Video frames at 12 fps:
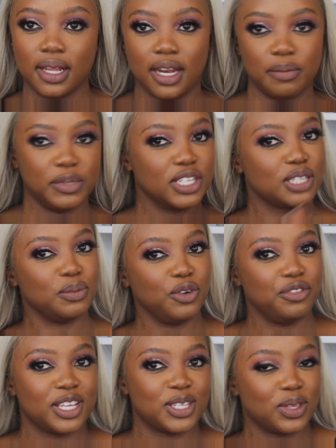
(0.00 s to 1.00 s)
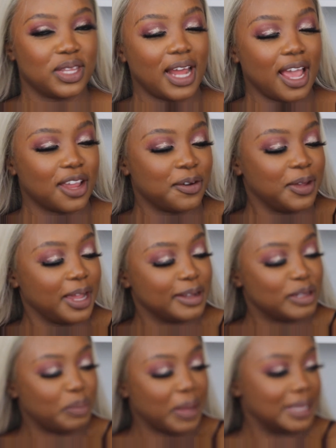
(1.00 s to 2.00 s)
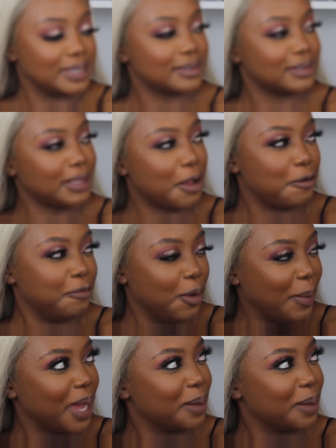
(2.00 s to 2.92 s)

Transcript: Let me just move here so that I create space for my